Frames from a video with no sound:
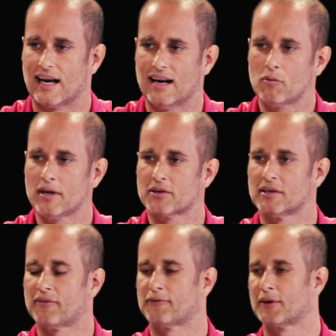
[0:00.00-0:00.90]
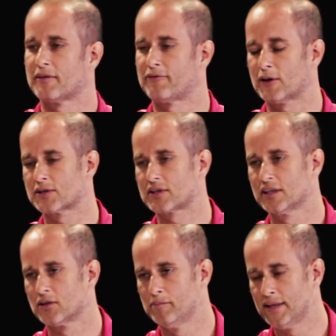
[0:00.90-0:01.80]
I wonder if for the first
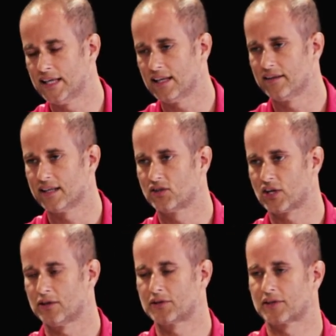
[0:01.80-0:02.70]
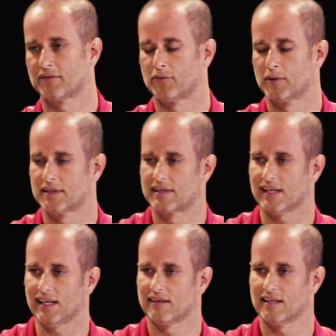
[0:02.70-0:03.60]
little bit that Joseph was
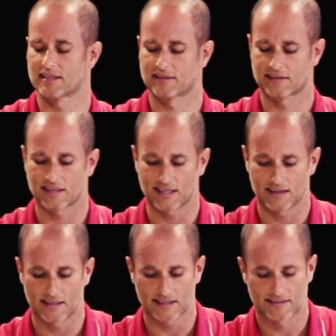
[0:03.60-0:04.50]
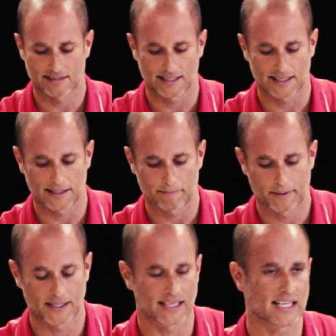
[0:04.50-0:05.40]
in this
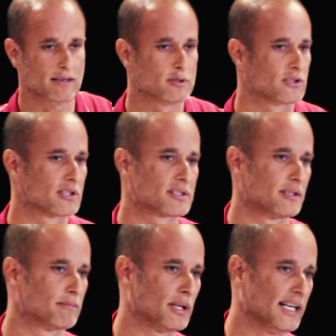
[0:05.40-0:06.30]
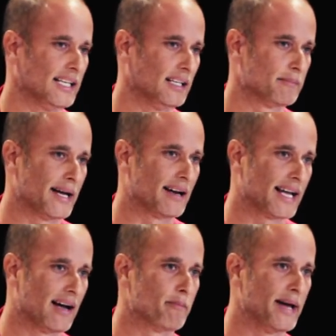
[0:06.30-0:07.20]
pit, he was just complaining about
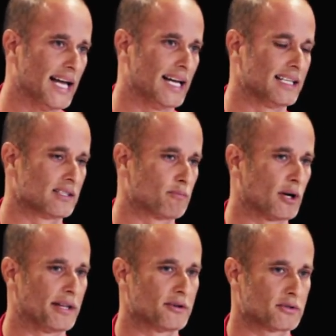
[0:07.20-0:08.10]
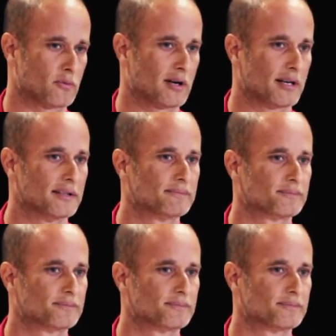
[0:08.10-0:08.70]
how bad his brothers were.